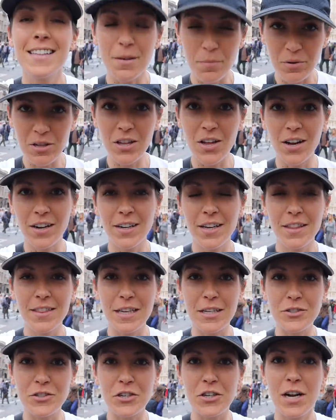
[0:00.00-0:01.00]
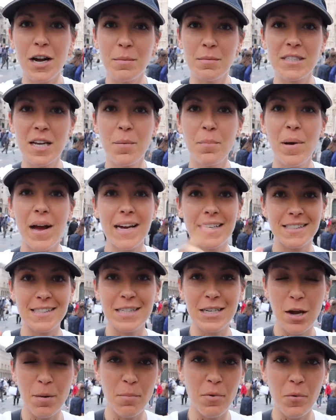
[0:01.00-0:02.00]
the Milan Cathedral comes up as the
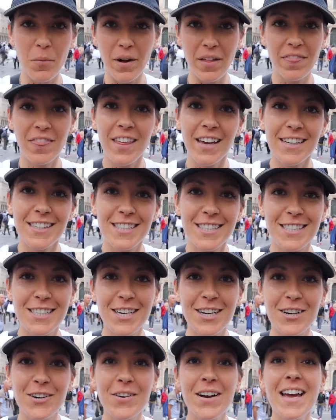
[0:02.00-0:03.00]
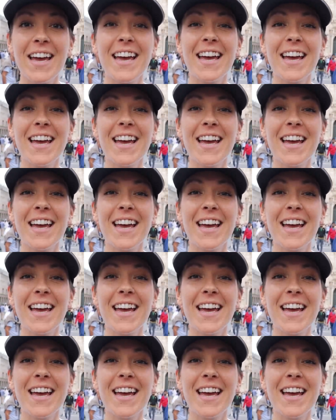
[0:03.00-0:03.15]
#1 thing to do.